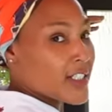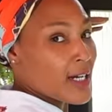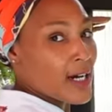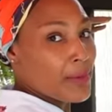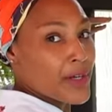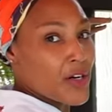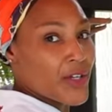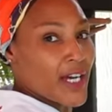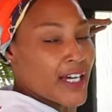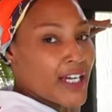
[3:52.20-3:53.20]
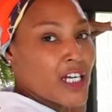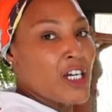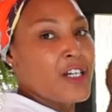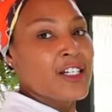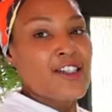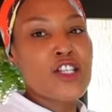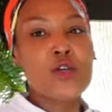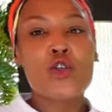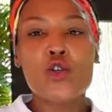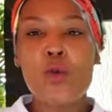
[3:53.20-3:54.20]
top, okay? So
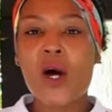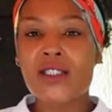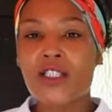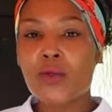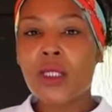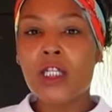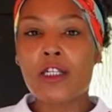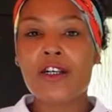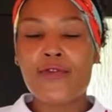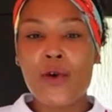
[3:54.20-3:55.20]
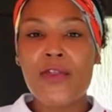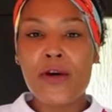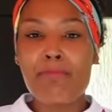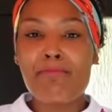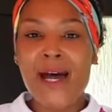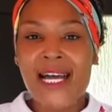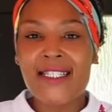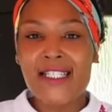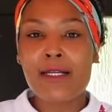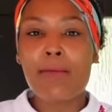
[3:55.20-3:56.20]
you want to look for the
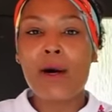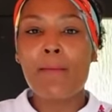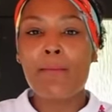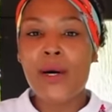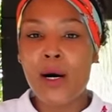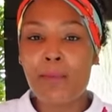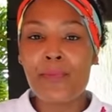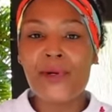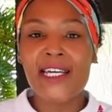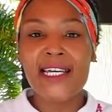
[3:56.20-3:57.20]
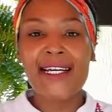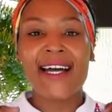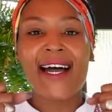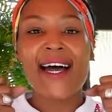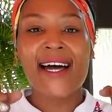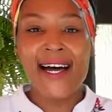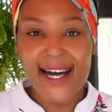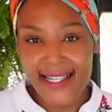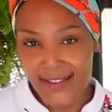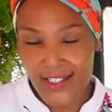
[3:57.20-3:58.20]
maximum pumping
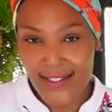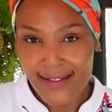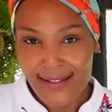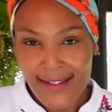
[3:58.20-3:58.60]
height,